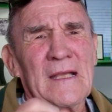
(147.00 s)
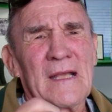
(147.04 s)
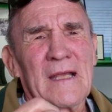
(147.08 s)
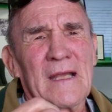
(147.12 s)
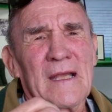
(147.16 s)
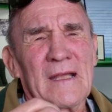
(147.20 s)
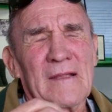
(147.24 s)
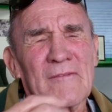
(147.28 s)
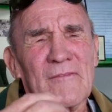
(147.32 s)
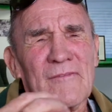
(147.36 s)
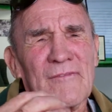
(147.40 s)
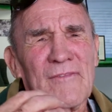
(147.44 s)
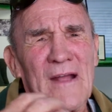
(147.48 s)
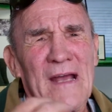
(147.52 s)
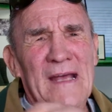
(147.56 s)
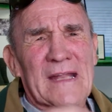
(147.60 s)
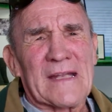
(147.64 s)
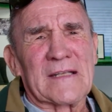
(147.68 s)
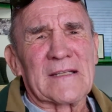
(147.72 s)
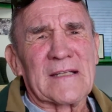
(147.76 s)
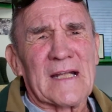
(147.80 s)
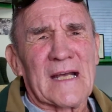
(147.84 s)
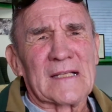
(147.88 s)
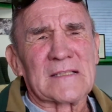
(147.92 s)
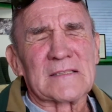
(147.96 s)
And
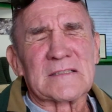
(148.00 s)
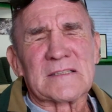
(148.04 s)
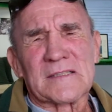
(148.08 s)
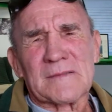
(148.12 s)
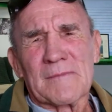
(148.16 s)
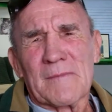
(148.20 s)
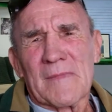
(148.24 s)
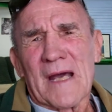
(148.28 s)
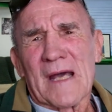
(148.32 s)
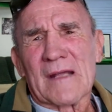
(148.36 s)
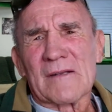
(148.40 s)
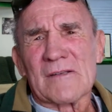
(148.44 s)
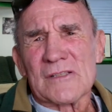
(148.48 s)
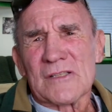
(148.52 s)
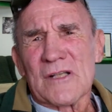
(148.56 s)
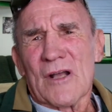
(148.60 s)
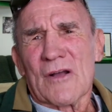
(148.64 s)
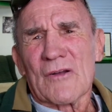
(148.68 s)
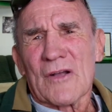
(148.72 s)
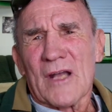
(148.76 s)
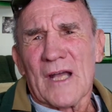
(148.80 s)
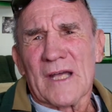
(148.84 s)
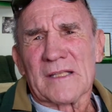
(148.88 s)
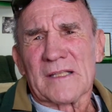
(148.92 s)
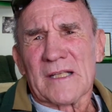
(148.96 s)
Friday nights, the miners
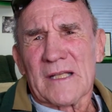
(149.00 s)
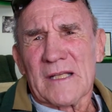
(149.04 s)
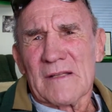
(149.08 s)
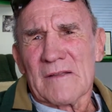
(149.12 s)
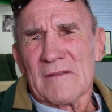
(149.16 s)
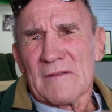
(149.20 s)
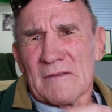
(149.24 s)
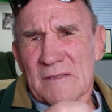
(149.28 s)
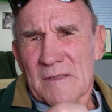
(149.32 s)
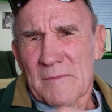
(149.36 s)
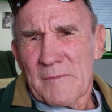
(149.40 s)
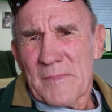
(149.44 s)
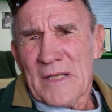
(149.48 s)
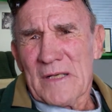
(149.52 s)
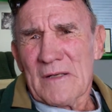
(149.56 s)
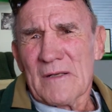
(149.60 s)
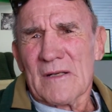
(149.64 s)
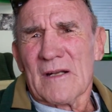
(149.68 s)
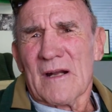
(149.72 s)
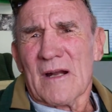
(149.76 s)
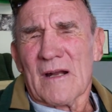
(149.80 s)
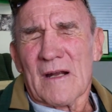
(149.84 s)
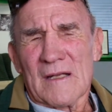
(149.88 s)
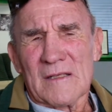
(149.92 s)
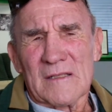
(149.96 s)
all got together at the beer
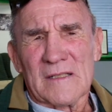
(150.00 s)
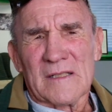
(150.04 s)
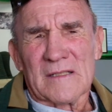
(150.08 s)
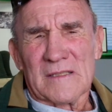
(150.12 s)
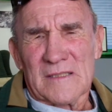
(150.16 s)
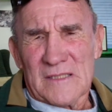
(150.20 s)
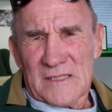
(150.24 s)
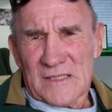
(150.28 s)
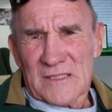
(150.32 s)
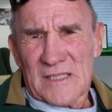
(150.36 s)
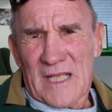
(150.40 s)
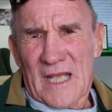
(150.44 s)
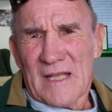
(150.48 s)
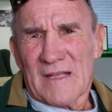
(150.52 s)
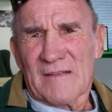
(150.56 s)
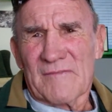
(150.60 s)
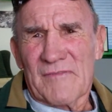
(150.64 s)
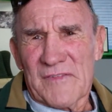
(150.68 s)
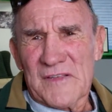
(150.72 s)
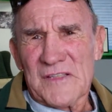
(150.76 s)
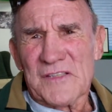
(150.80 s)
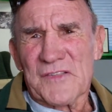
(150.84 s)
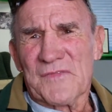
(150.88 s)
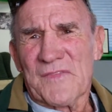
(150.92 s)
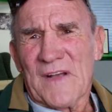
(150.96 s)
garden and just had
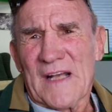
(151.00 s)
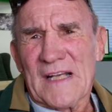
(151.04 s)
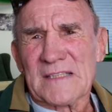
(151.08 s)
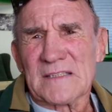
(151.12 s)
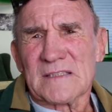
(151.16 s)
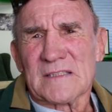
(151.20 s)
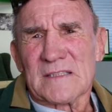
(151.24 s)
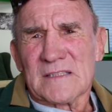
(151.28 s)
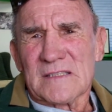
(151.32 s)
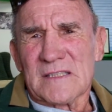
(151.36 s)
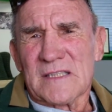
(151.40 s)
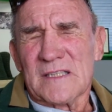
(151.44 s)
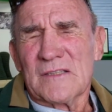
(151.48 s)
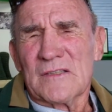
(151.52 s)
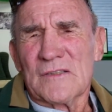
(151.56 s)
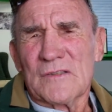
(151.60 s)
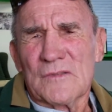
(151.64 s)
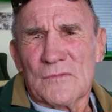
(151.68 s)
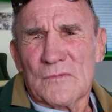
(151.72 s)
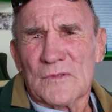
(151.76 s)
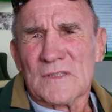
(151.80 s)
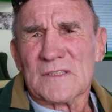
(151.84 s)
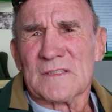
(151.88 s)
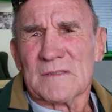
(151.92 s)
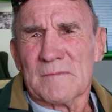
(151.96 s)
fist fights to see
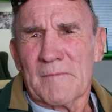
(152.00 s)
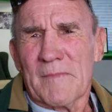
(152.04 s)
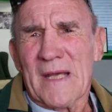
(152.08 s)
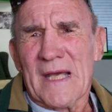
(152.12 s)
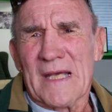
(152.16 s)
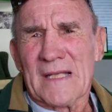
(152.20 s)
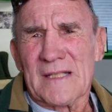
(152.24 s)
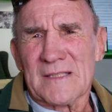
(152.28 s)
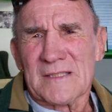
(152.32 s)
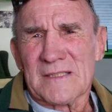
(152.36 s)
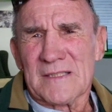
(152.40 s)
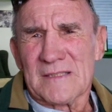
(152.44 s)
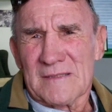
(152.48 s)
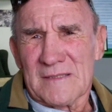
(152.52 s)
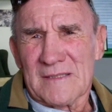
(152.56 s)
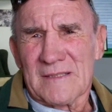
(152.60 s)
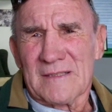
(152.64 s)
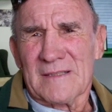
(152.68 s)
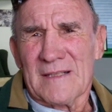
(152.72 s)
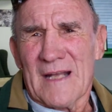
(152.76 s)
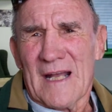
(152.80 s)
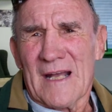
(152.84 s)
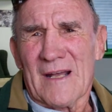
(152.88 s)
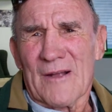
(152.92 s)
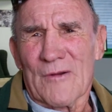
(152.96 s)
who was the
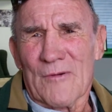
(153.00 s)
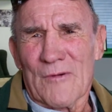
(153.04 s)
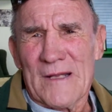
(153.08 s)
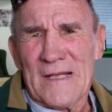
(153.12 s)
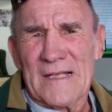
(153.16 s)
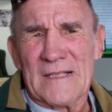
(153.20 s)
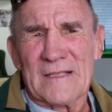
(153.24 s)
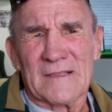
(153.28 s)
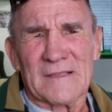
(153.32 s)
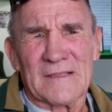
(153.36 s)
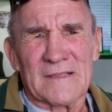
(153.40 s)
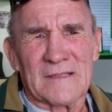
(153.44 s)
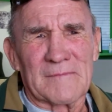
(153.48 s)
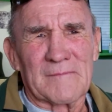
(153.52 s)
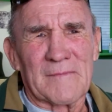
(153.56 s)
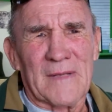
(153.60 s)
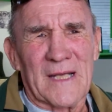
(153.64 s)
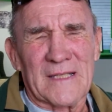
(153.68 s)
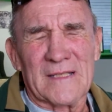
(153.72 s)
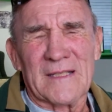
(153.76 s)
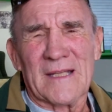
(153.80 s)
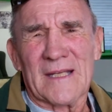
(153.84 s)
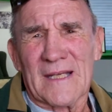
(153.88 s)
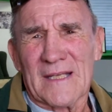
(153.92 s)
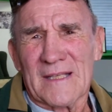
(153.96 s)
baddest guy around. And
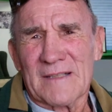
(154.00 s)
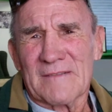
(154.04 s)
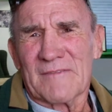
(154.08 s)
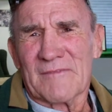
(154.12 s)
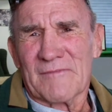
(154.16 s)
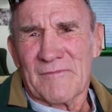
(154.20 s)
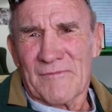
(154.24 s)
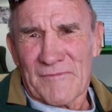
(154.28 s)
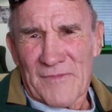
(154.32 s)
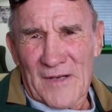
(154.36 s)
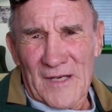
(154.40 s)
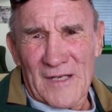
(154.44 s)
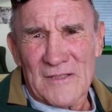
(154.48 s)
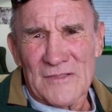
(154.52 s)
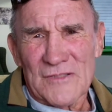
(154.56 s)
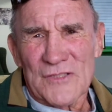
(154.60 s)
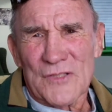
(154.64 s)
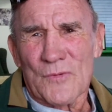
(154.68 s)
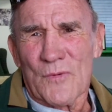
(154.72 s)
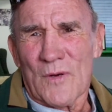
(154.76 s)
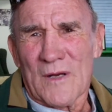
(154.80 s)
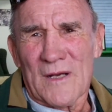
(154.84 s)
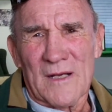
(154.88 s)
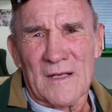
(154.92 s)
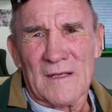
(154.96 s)
my dad, fair and
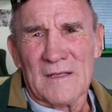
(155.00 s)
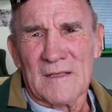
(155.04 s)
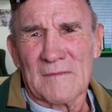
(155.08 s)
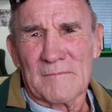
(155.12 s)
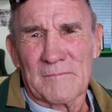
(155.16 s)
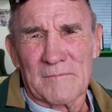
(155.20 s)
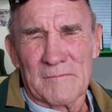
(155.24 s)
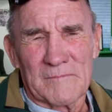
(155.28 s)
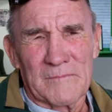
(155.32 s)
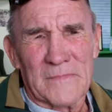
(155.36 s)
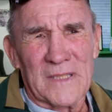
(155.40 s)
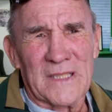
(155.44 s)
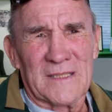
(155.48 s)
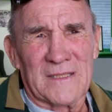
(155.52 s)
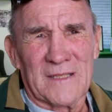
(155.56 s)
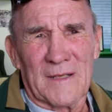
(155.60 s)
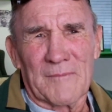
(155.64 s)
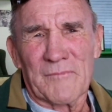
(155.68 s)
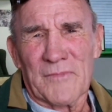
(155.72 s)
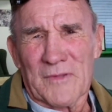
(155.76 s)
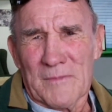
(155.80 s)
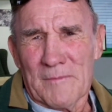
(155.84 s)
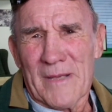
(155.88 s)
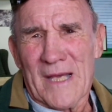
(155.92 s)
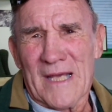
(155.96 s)
square, beat
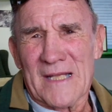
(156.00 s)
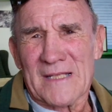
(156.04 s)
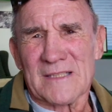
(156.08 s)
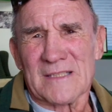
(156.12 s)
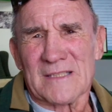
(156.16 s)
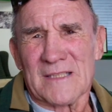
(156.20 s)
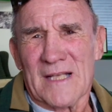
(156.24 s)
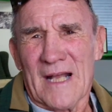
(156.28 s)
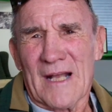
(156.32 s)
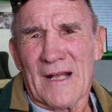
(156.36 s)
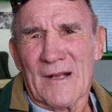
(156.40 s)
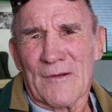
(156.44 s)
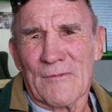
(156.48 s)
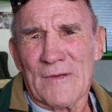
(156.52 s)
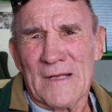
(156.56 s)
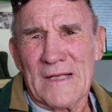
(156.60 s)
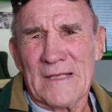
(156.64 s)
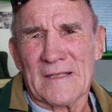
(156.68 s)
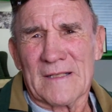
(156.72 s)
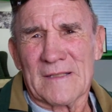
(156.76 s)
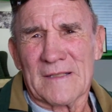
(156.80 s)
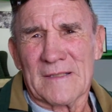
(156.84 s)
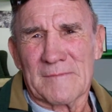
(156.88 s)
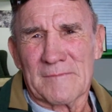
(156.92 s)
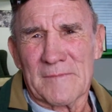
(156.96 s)
up the baddest guy
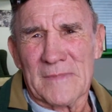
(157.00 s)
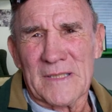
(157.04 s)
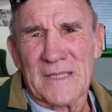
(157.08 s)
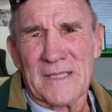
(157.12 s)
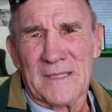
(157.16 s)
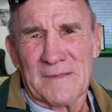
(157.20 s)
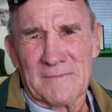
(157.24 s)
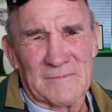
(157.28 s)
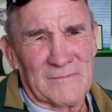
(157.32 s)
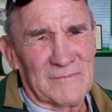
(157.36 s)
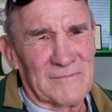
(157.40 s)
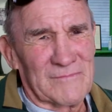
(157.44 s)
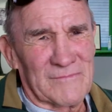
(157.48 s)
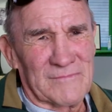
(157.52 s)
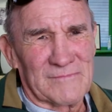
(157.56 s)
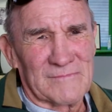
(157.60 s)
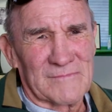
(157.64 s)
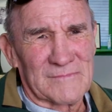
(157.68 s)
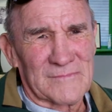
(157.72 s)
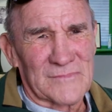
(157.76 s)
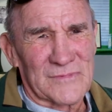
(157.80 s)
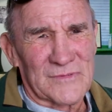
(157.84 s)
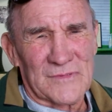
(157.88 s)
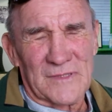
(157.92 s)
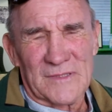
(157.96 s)
around and beat him
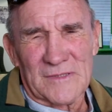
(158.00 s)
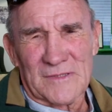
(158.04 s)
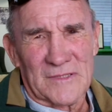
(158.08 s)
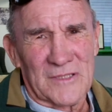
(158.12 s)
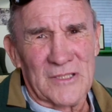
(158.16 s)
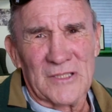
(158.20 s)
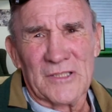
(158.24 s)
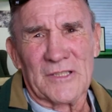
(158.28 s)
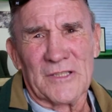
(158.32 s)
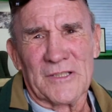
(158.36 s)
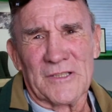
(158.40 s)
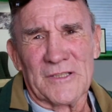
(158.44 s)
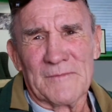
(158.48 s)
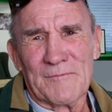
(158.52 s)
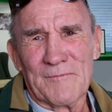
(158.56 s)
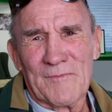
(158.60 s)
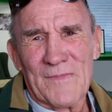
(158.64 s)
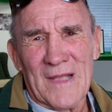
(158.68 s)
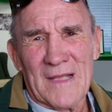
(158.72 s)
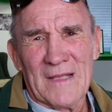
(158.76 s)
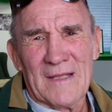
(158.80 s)
good.